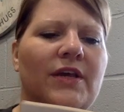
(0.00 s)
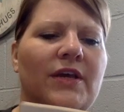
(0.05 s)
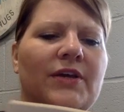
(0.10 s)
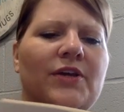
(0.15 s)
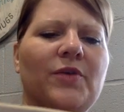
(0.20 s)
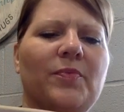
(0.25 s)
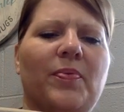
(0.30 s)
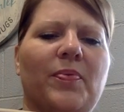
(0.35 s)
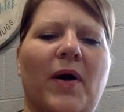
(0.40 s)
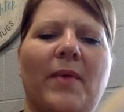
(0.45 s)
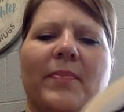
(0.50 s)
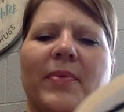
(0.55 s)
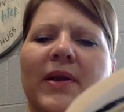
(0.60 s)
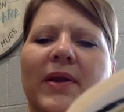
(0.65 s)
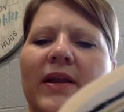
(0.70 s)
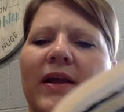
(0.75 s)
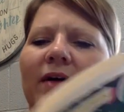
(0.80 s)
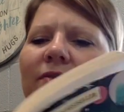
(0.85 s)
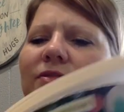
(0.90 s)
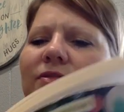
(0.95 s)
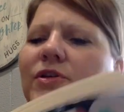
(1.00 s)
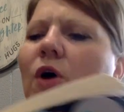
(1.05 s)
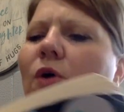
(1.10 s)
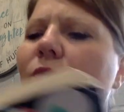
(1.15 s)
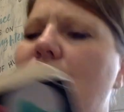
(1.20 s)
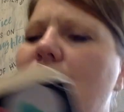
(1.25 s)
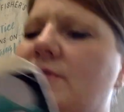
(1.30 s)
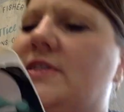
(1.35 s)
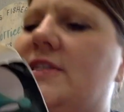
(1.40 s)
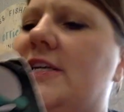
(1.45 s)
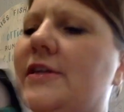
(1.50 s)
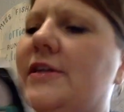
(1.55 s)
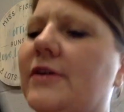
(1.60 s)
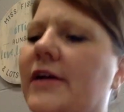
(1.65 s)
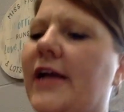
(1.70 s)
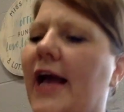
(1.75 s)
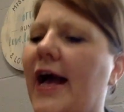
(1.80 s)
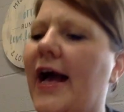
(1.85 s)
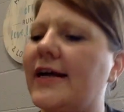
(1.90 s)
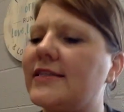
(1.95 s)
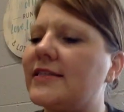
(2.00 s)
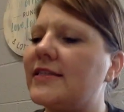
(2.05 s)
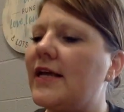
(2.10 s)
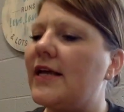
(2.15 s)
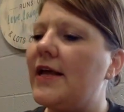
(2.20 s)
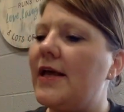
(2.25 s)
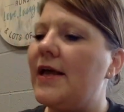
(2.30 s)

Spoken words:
You're pumping out total tear gas.